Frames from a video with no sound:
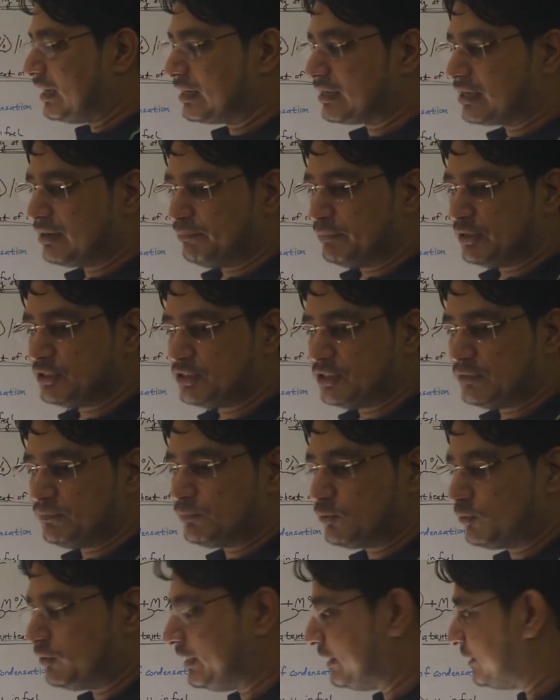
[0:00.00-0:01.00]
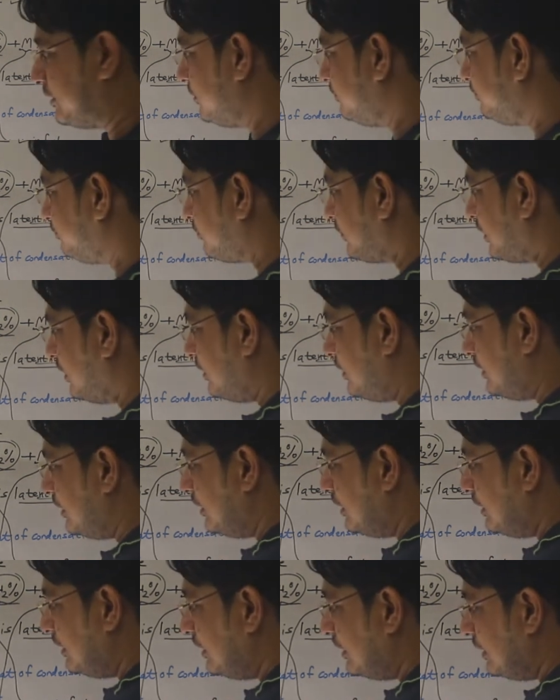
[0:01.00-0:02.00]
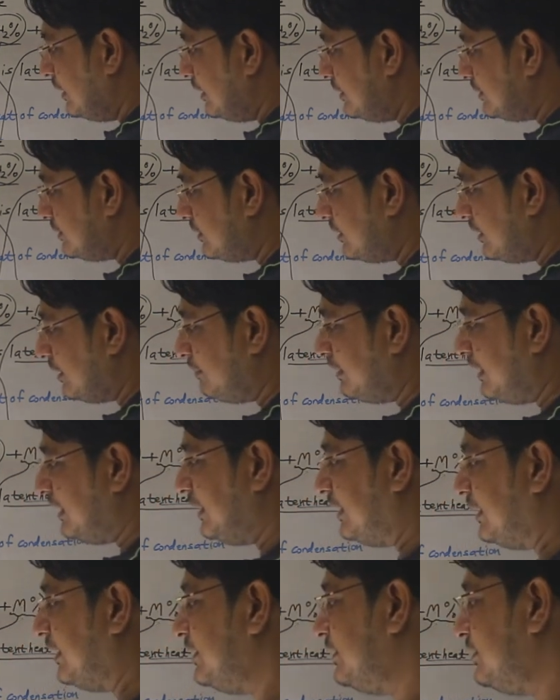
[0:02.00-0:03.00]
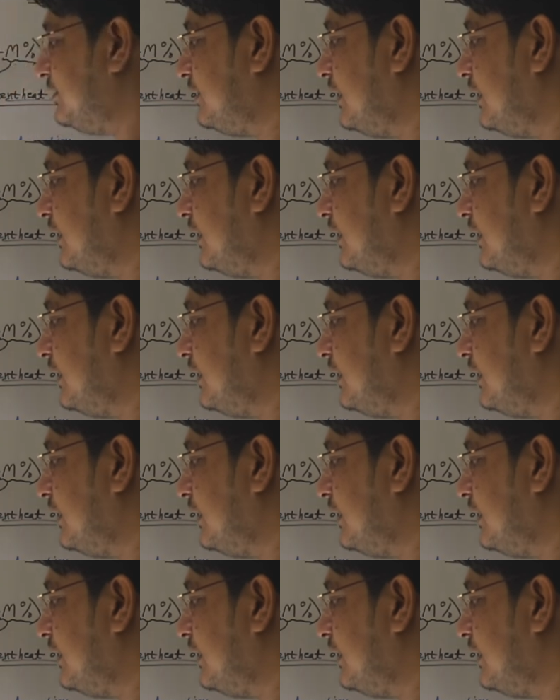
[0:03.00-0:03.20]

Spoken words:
a combustion product is remaining here